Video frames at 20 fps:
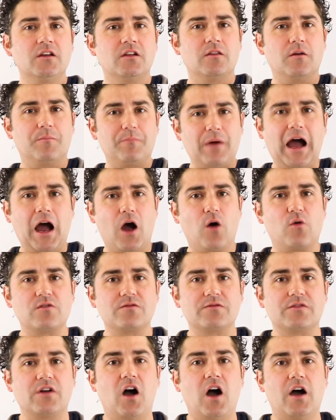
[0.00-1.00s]
the power
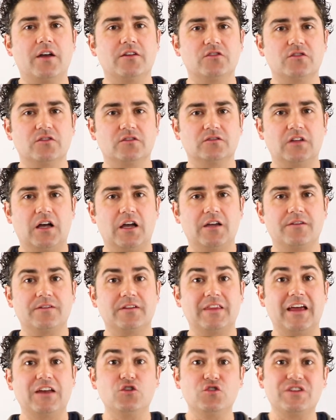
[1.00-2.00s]
of God in your life,
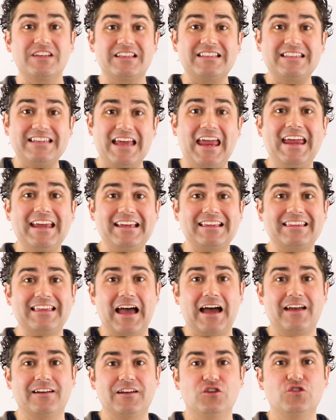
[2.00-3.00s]
and that you can take
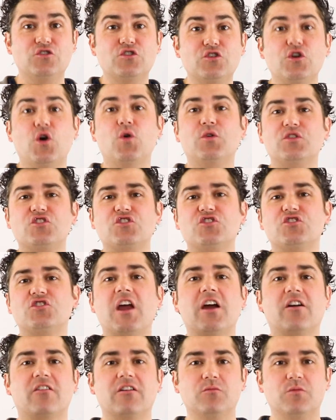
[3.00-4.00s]
that and you can go and
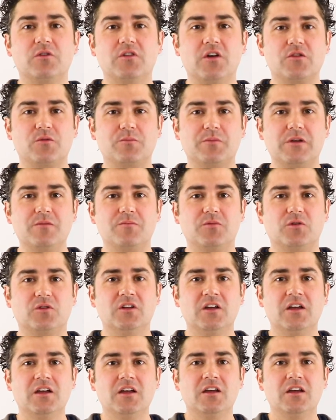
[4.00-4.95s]
share it with other people.